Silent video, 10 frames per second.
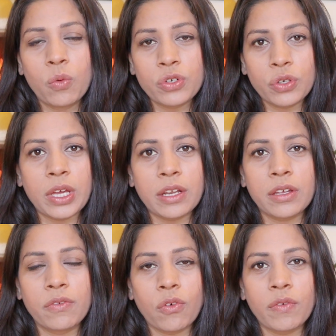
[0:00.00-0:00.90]
what you're
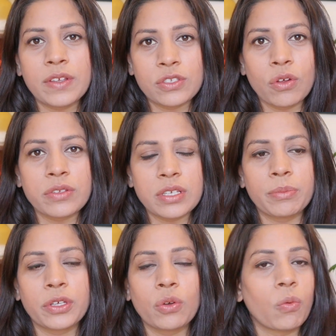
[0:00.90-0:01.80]
getting involved is not
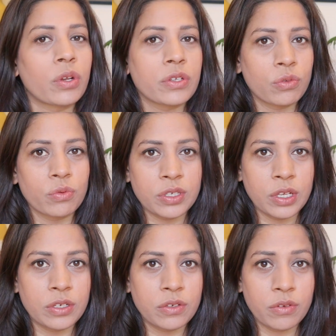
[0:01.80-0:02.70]
something you want to
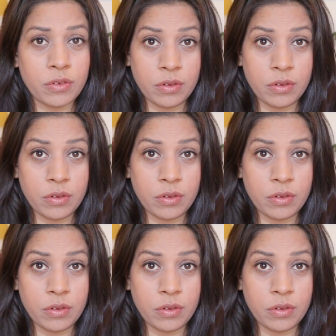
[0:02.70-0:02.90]
associate